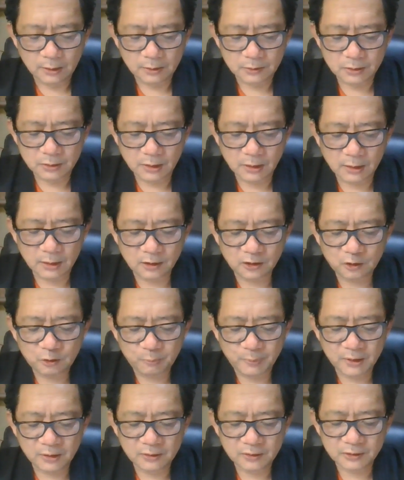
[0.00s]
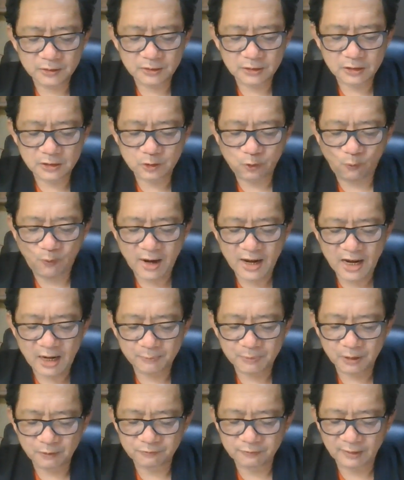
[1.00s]
The organ
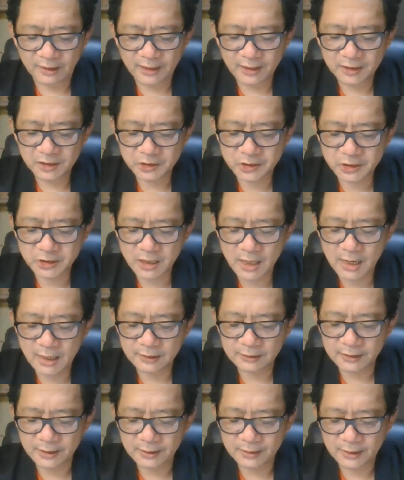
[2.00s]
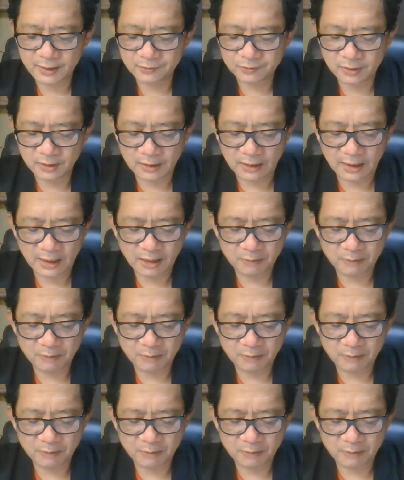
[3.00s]
script of the late Shang Dynasty